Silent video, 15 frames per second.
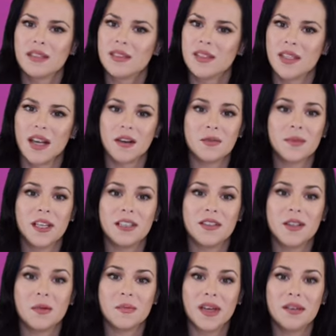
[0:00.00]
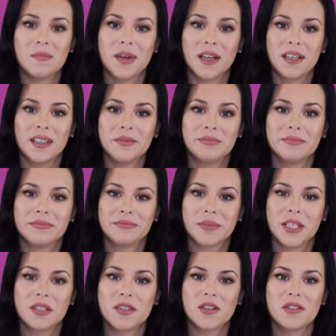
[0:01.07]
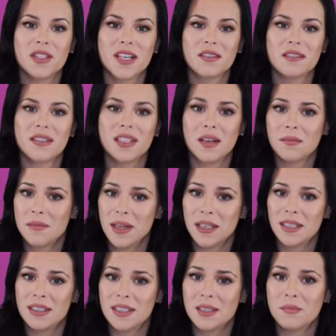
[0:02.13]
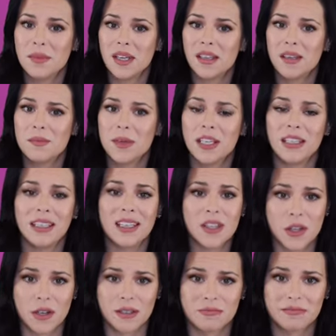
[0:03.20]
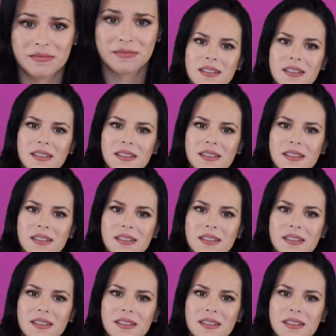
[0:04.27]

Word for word: Scared money don't make money, but it turns out dumb money didn't make any money either.